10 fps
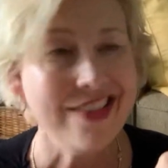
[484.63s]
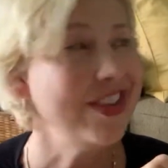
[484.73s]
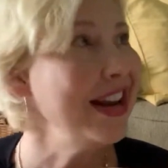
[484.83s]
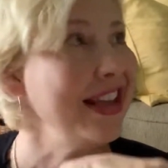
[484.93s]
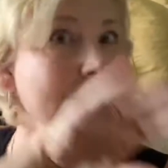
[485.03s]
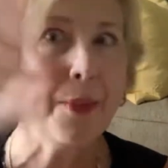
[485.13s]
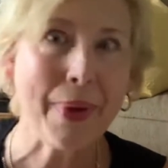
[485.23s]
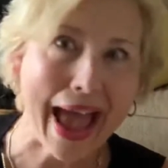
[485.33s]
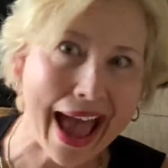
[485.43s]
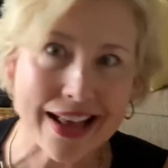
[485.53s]
that in the
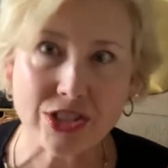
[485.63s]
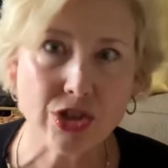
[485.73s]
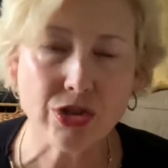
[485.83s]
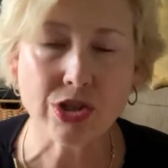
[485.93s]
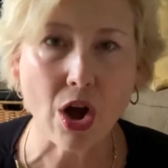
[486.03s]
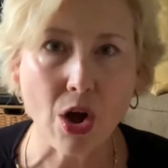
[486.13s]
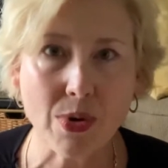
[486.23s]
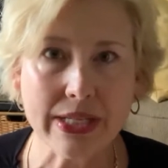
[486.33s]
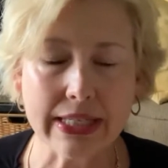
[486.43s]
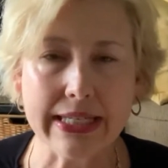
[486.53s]
past used to
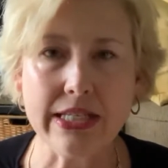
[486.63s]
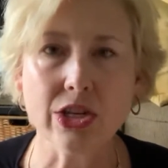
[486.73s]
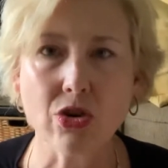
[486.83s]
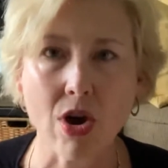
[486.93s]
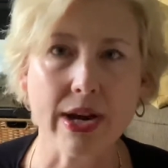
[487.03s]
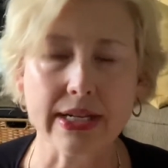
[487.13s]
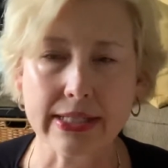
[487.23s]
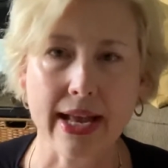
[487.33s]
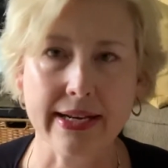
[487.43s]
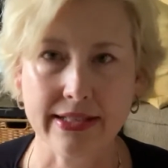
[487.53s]
always lead to chronic
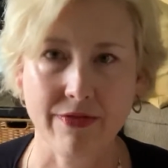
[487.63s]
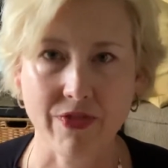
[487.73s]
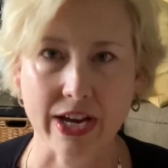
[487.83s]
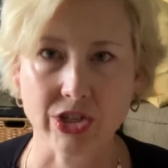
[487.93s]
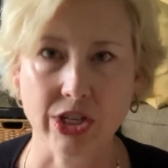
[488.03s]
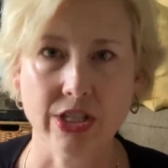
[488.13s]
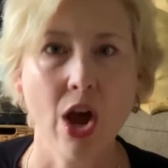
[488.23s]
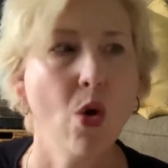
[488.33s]
sinus infections.